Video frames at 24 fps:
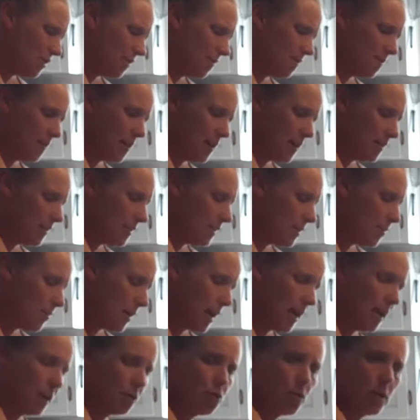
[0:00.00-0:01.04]
of fancy
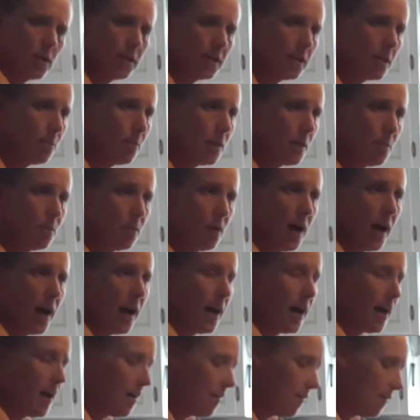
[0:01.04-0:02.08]
pantries that people
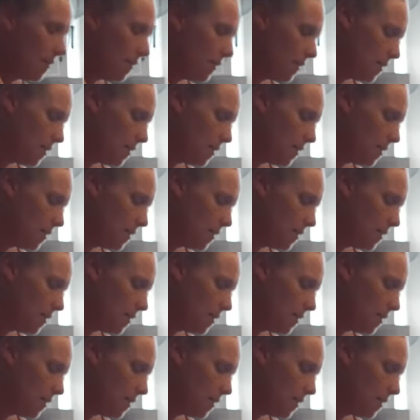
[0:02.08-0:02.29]
have,